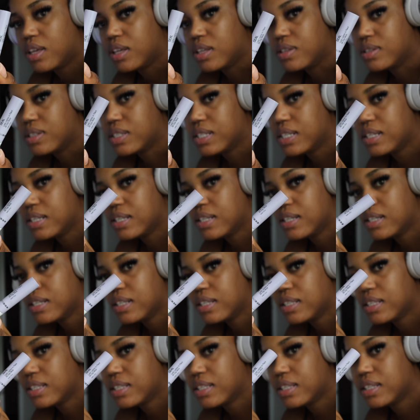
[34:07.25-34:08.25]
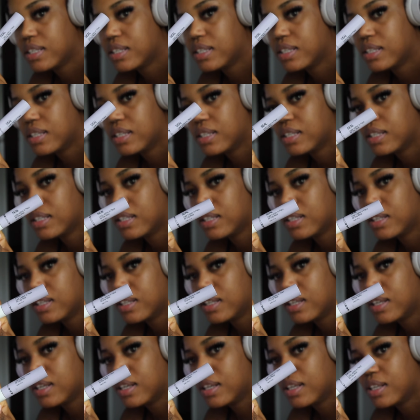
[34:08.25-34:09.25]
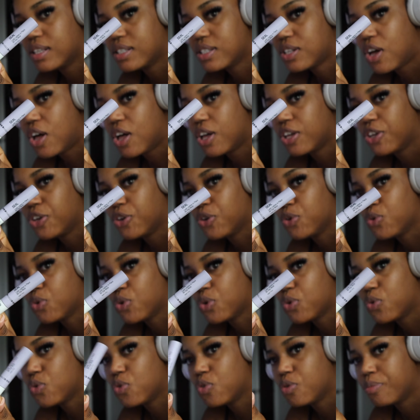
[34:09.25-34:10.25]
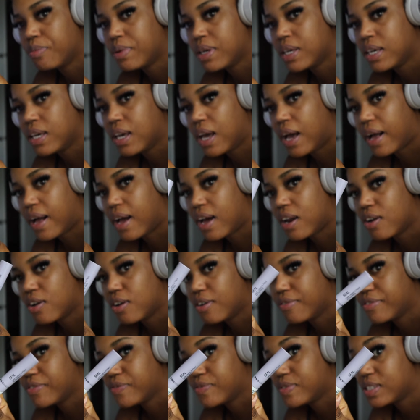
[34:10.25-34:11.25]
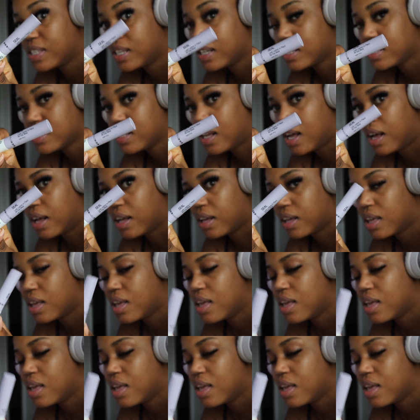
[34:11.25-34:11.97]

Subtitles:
You see this? It's called You Cool Me. I got it off of TikTok.